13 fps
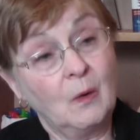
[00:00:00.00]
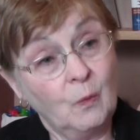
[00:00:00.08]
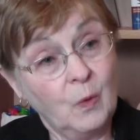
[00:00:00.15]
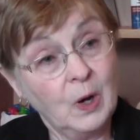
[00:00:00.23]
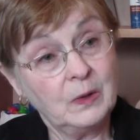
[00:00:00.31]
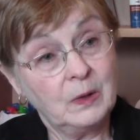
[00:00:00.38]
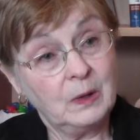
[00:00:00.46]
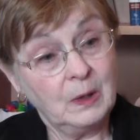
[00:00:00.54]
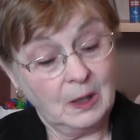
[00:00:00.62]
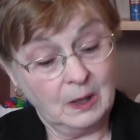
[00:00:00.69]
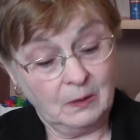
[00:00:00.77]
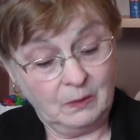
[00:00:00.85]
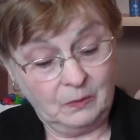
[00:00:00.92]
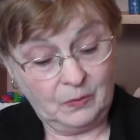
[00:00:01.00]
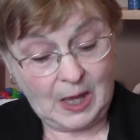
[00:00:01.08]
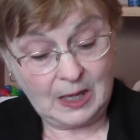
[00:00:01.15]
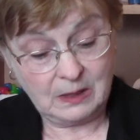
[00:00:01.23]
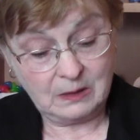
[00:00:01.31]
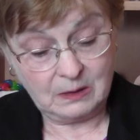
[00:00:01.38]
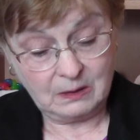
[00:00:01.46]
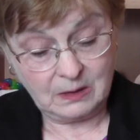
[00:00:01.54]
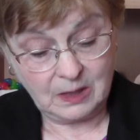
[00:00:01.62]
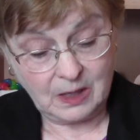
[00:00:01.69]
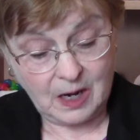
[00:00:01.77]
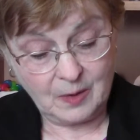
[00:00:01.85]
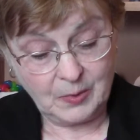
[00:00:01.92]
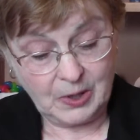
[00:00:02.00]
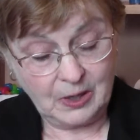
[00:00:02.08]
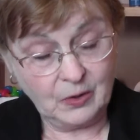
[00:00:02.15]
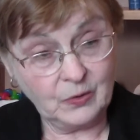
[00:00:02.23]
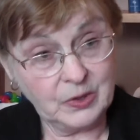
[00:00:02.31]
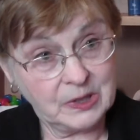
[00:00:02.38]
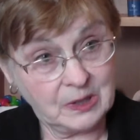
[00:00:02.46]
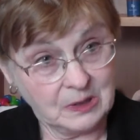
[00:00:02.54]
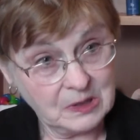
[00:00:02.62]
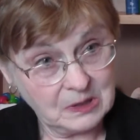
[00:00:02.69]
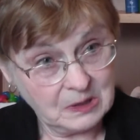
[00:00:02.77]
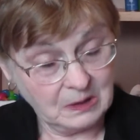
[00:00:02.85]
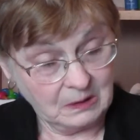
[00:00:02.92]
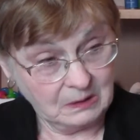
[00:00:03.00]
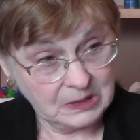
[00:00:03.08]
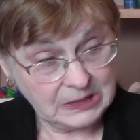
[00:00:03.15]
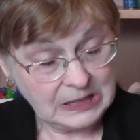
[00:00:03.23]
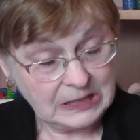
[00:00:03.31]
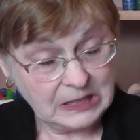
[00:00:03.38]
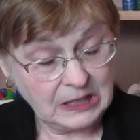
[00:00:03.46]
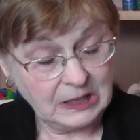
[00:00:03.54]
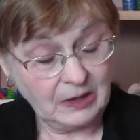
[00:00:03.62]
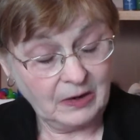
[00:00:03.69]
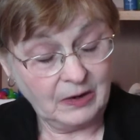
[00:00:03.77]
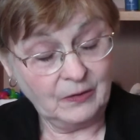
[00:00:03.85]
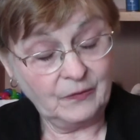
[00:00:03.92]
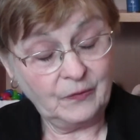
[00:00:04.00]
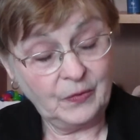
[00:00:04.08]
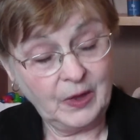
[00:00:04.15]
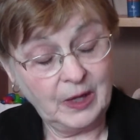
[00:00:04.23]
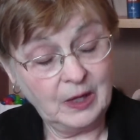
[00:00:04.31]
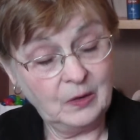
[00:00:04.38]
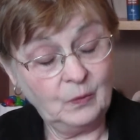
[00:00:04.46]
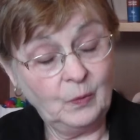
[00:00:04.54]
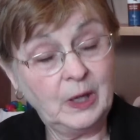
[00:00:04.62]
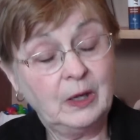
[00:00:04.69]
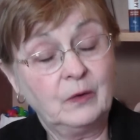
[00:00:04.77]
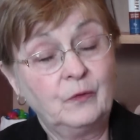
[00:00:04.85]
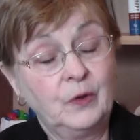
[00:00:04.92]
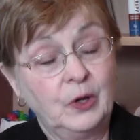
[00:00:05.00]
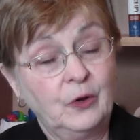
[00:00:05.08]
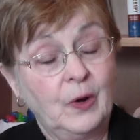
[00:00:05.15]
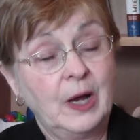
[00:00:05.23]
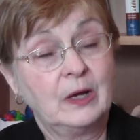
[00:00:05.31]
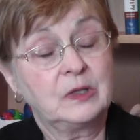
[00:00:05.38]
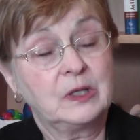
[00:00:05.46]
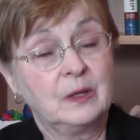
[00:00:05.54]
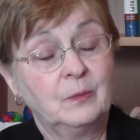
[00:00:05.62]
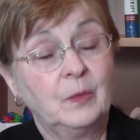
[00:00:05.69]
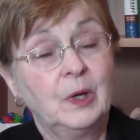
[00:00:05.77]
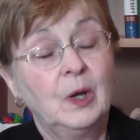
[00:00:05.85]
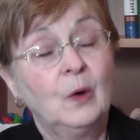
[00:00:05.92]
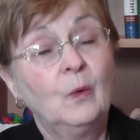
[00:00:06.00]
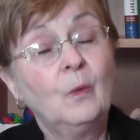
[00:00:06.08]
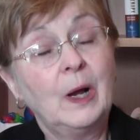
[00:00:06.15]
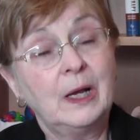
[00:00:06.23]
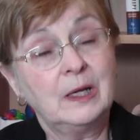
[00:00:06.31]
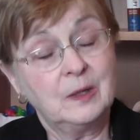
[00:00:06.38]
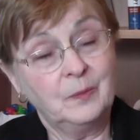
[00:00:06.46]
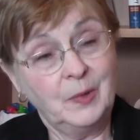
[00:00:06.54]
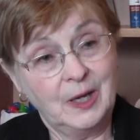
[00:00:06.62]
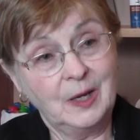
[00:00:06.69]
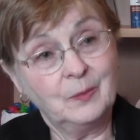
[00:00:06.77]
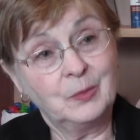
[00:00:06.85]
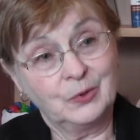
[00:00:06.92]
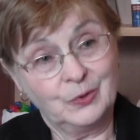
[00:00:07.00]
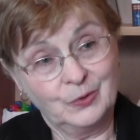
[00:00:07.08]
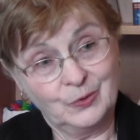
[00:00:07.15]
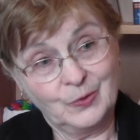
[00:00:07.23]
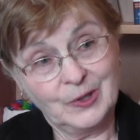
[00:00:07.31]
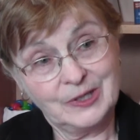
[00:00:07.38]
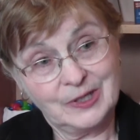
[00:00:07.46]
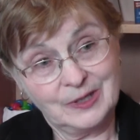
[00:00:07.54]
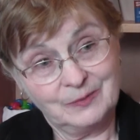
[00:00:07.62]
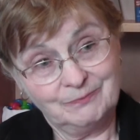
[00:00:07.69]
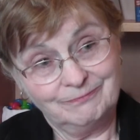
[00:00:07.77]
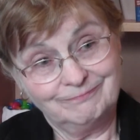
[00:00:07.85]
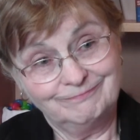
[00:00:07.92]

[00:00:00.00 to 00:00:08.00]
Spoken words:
what that denominator is consisting of, then we can figure out some way to be able to address it.